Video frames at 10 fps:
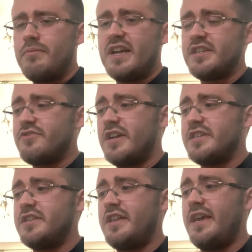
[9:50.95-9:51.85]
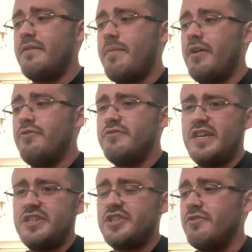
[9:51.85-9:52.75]
that's interesting to hear about who
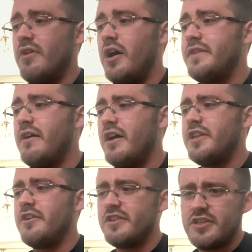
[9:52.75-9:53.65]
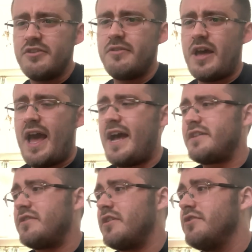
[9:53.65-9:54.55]
these two are. Now, I know there's
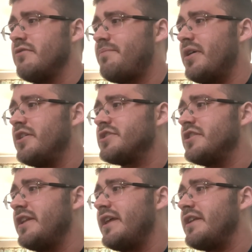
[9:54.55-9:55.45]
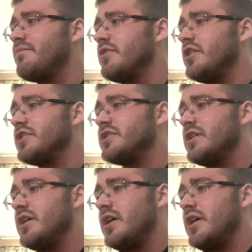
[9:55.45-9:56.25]
another person in it, but...